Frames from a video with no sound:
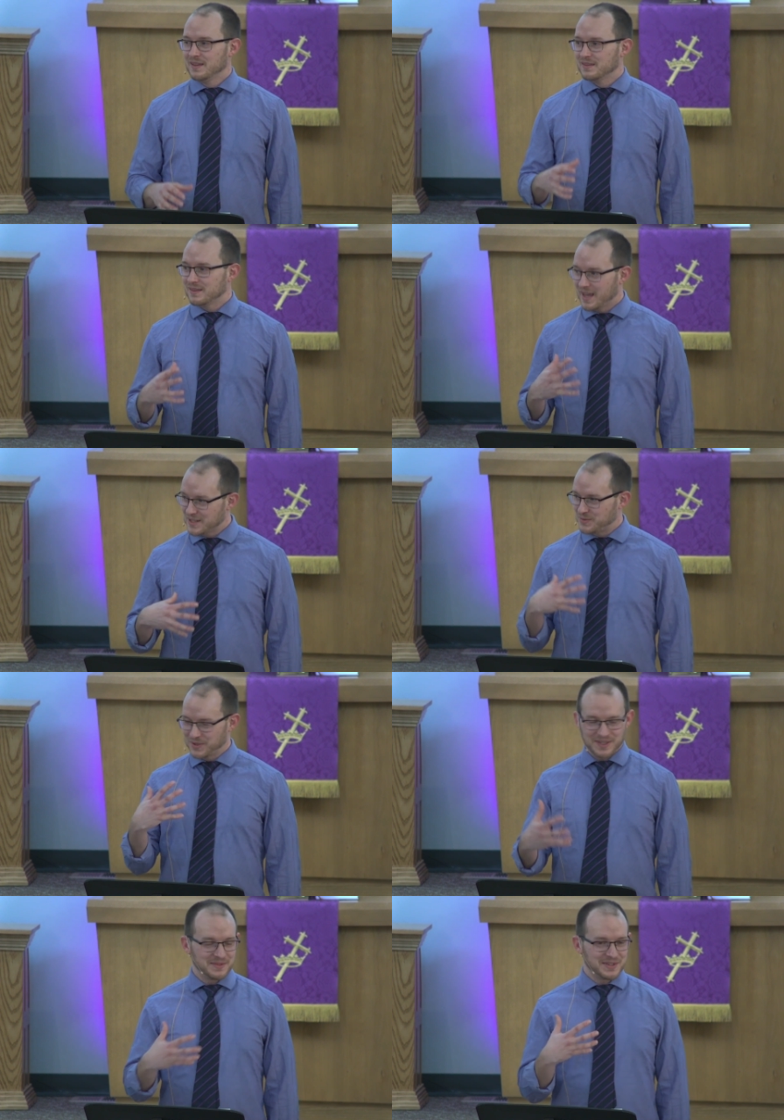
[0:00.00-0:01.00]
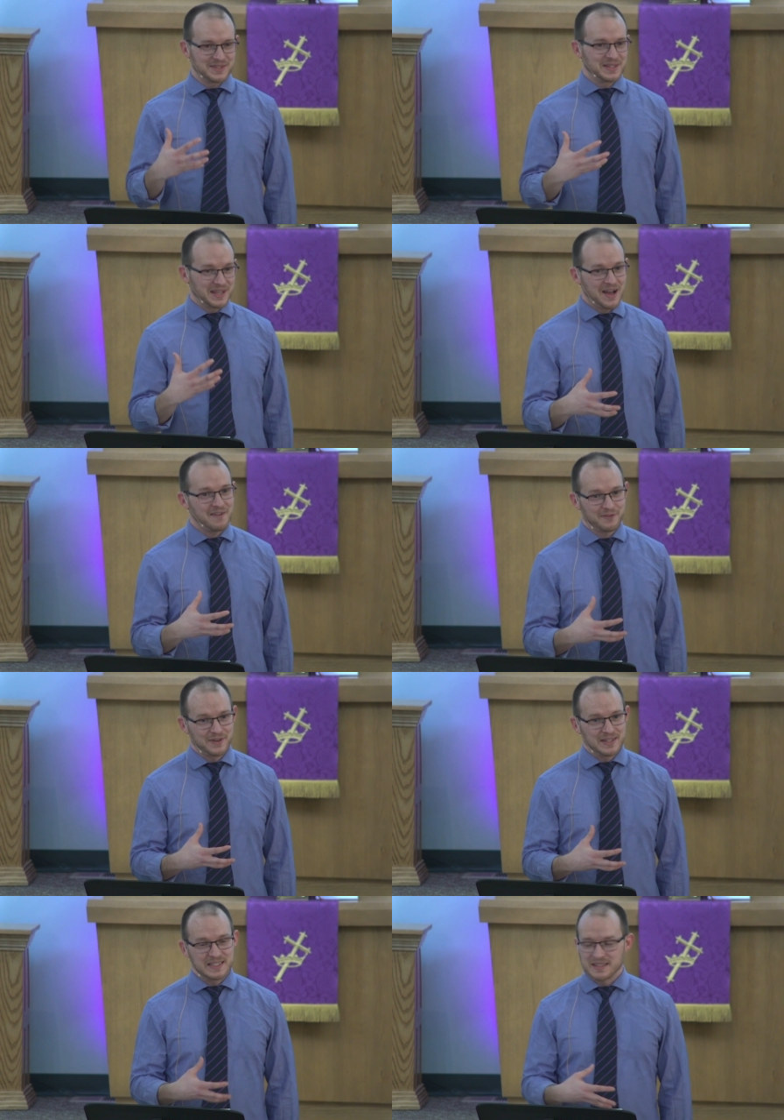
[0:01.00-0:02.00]
That's what gives us the
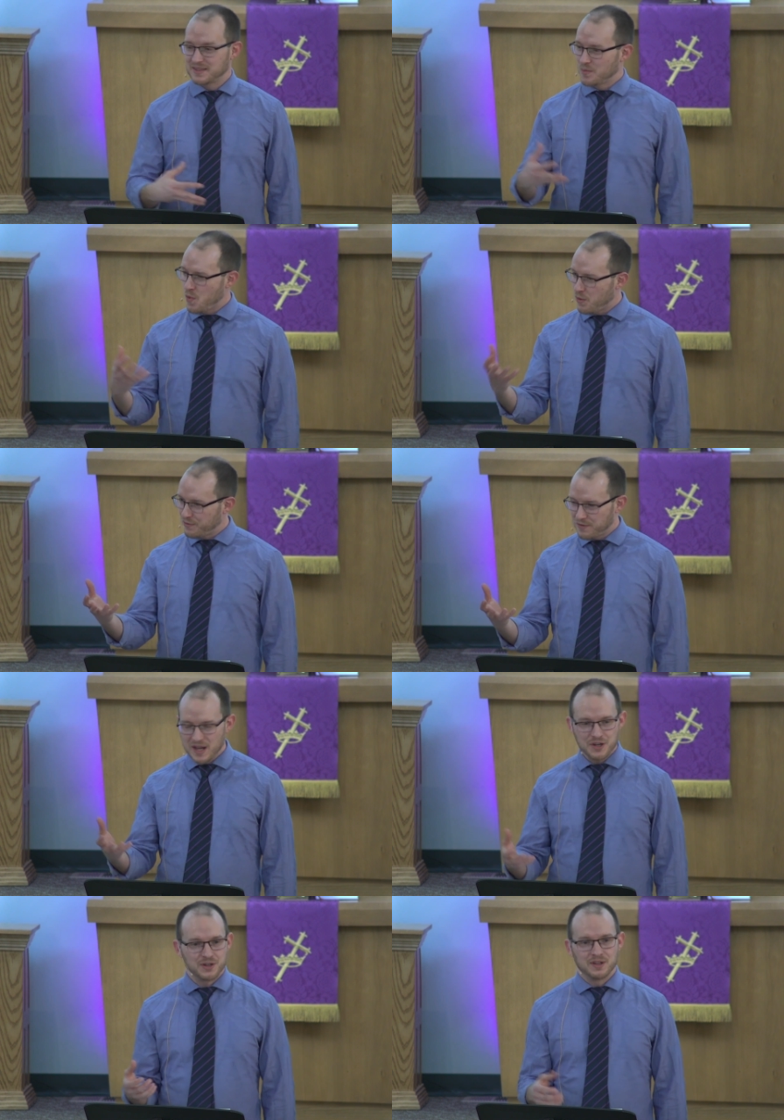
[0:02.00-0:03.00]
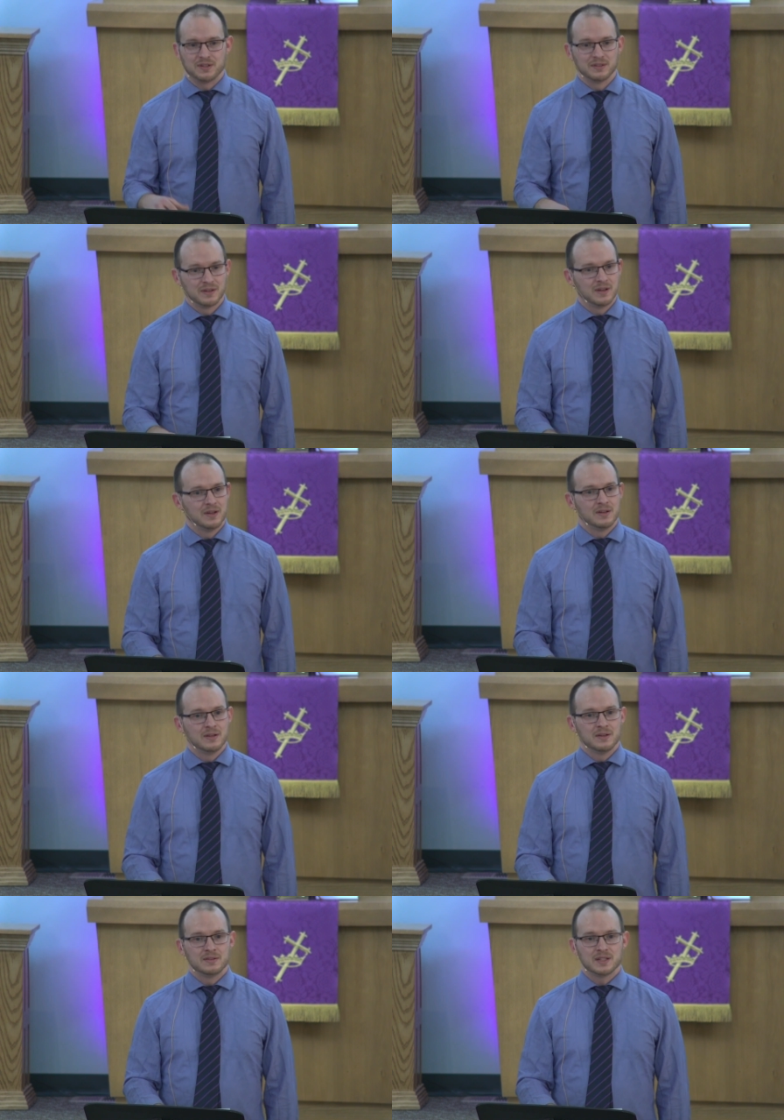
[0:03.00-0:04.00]
confidence, the motivation
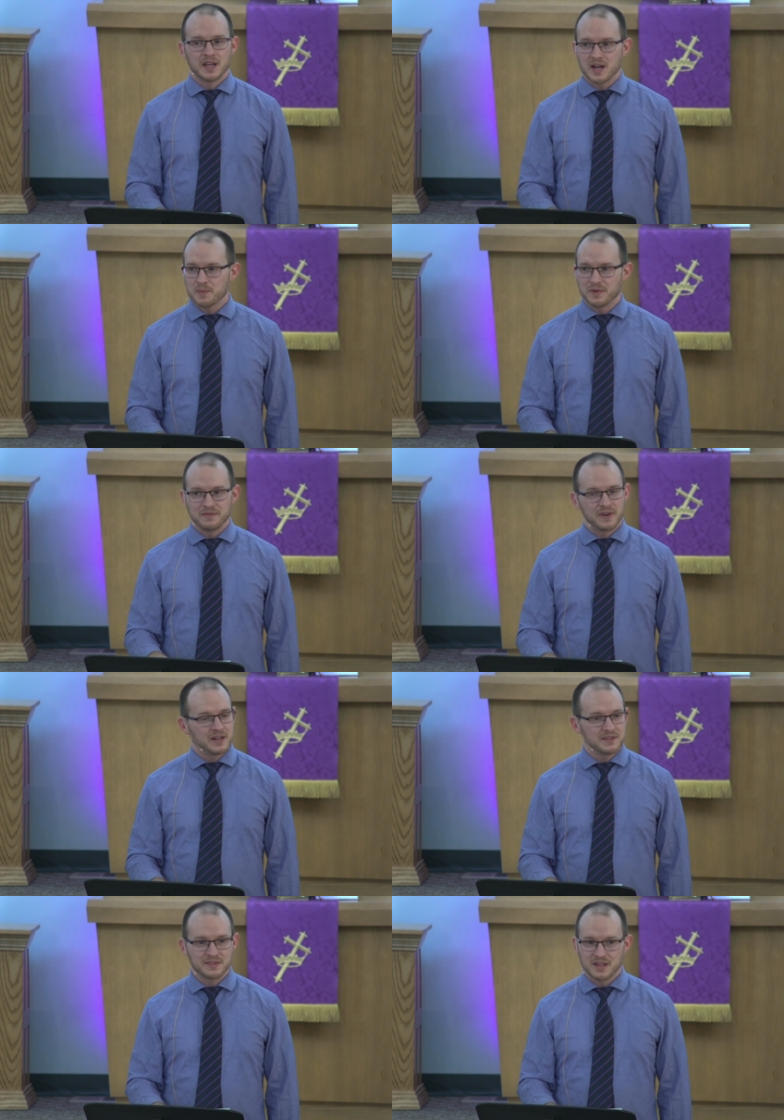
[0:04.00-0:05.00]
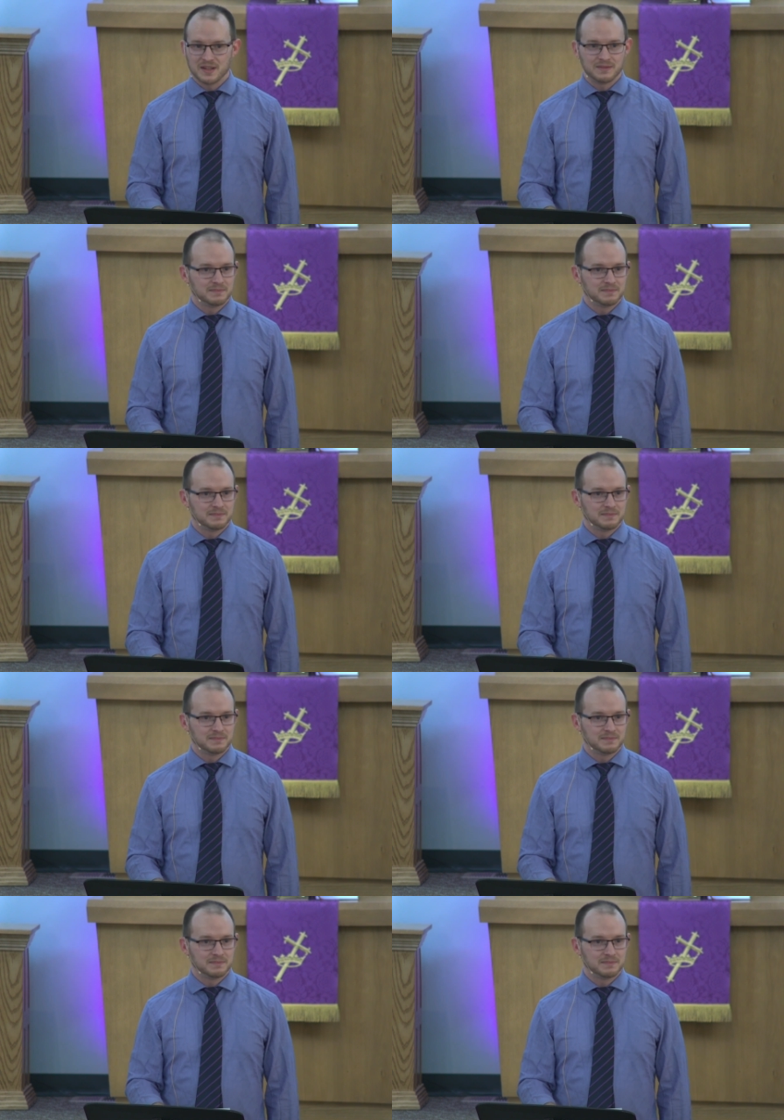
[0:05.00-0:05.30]
to get up and fight our sin,